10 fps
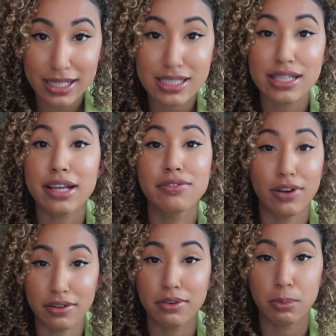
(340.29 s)
It's like
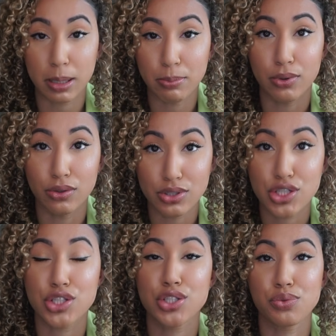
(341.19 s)
fun for people
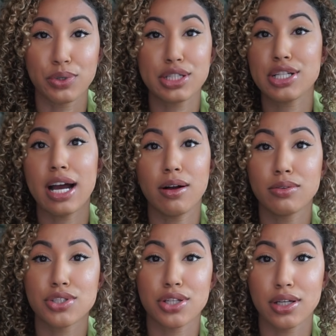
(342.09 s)
to just reach
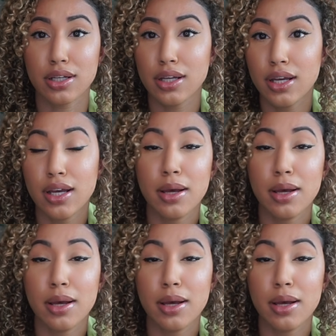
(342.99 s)
out to